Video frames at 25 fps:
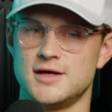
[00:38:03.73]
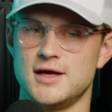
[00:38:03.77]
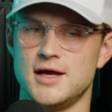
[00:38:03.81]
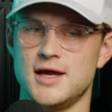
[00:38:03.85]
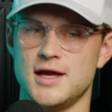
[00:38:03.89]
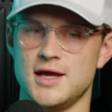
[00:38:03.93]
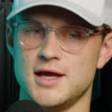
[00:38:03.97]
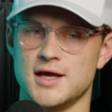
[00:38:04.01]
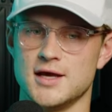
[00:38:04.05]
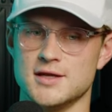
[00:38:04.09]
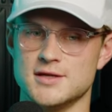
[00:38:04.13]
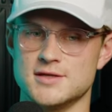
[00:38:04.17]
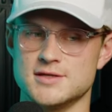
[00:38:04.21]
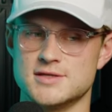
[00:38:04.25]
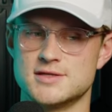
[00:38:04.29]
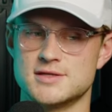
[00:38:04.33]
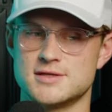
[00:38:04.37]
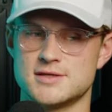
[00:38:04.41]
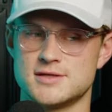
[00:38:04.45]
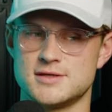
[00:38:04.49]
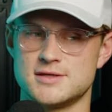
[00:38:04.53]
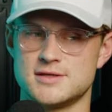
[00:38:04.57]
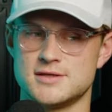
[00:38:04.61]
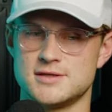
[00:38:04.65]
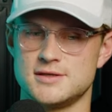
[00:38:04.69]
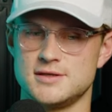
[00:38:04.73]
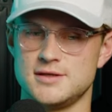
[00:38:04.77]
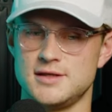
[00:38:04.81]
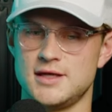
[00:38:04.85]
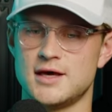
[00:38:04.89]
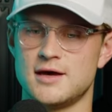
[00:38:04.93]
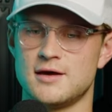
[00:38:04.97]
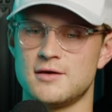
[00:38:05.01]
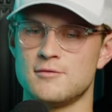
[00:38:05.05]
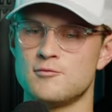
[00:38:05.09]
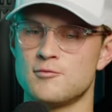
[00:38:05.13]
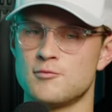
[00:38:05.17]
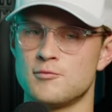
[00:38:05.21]
And
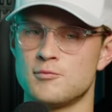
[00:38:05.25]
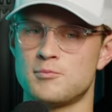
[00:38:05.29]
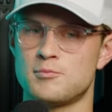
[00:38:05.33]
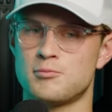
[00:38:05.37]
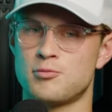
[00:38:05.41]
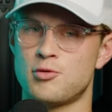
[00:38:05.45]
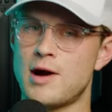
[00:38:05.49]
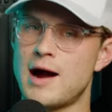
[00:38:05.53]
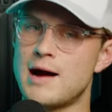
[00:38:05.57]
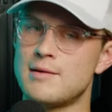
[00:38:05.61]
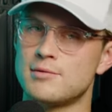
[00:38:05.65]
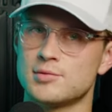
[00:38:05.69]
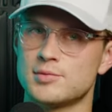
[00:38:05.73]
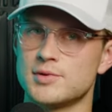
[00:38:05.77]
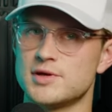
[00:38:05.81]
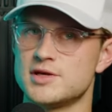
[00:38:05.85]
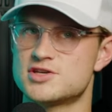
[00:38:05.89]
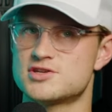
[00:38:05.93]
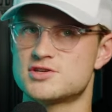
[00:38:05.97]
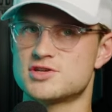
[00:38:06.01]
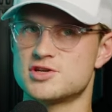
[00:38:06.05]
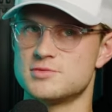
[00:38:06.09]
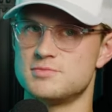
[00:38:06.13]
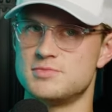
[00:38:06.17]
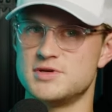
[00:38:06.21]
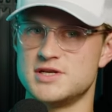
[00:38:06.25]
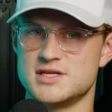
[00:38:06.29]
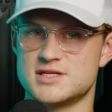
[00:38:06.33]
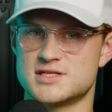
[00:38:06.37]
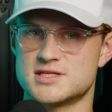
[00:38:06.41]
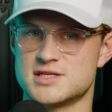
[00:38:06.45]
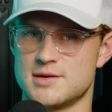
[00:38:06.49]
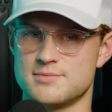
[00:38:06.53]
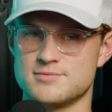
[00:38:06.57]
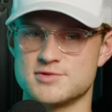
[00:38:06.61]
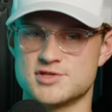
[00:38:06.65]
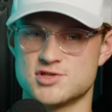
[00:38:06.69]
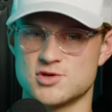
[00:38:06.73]
yet, probably should be
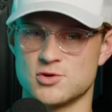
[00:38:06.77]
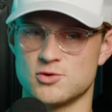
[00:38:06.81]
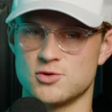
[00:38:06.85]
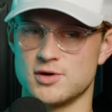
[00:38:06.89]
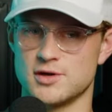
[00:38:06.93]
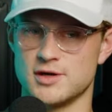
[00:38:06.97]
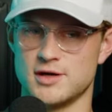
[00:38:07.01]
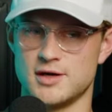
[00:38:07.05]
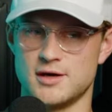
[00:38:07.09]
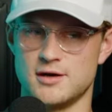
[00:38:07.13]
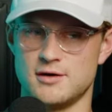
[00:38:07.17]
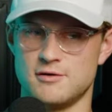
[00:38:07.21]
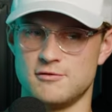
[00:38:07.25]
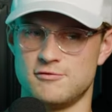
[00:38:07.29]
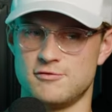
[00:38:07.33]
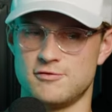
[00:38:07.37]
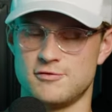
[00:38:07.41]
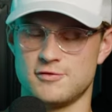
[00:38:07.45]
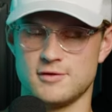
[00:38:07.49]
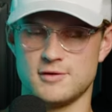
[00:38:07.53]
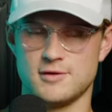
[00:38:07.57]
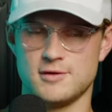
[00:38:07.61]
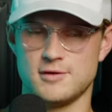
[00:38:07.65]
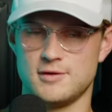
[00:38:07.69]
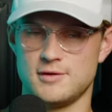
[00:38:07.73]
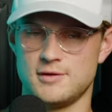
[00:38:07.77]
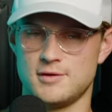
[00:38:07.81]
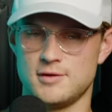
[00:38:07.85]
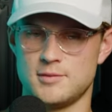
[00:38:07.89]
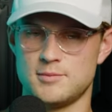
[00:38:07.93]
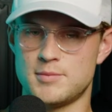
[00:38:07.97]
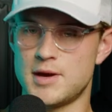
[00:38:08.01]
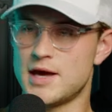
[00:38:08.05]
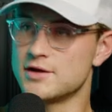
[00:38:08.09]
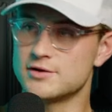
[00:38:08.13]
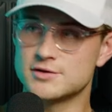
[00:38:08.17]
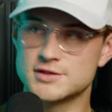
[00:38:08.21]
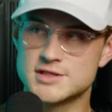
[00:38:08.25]
some sort of
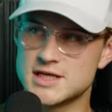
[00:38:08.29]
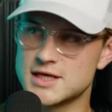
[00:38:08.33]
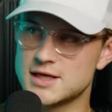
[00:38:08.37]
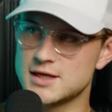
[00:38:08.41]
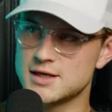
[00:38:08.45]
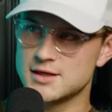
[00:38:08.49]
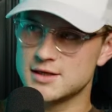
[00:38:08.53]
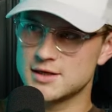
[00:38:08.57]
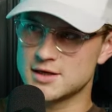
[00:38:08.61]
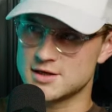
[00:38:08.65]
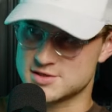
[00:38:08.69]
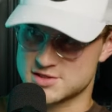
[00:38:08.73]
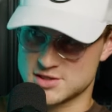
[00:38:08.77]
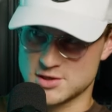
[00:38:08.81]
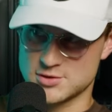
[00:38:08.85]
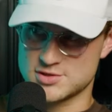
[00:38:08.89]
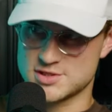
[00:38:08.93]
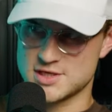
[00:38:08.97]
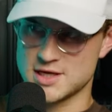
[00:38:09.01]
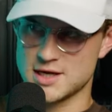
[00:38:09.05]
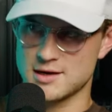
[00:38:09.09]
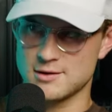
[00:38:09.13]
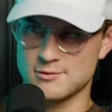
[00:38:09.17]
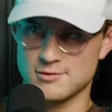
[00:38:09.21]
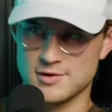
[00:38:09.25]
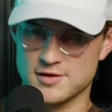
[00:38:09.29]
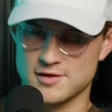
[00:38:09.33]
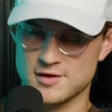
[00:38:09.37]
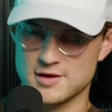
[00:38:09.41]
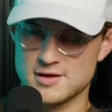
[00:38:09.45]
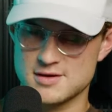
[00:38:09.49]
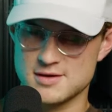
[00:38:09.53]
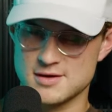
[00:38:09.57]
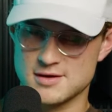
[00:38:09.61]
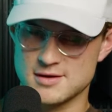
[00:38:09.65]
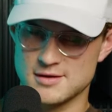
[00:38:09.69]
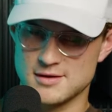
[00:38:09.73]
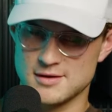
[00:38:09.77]
penalty associated with
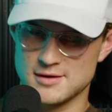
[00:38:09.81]
it.